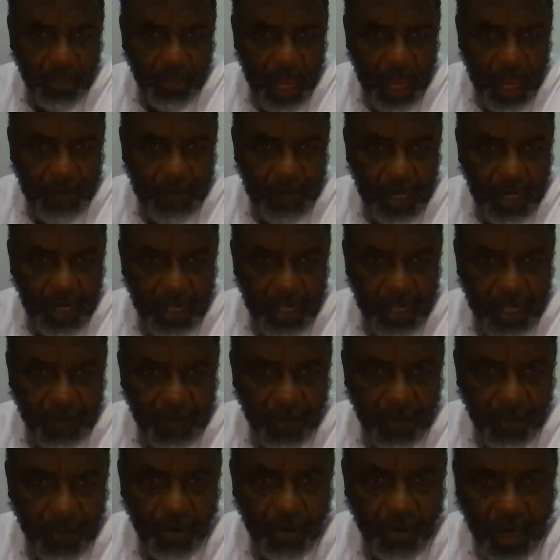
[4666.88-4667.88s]
and envy,
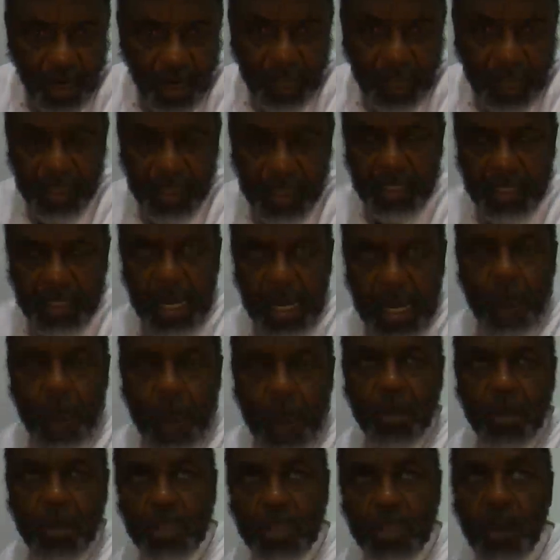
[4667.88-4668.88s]
drunkenness. I
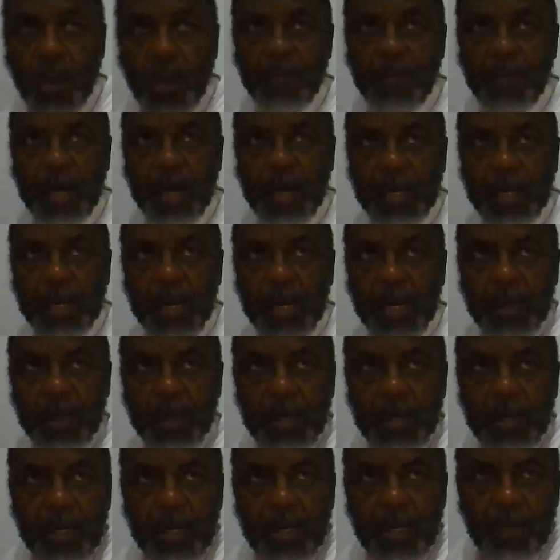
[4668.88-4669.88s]
want to talk about that
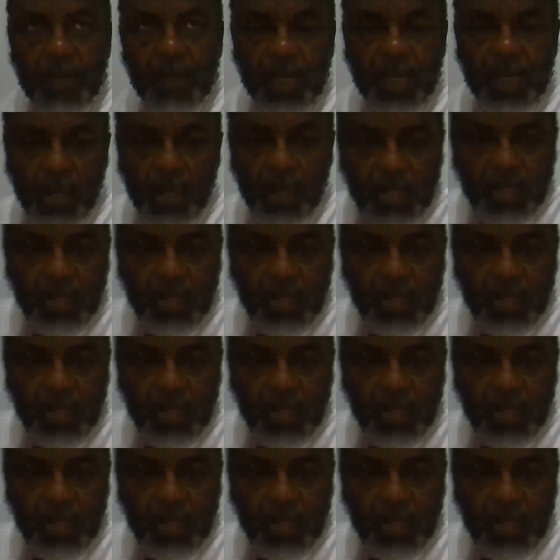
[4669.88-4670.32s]
because that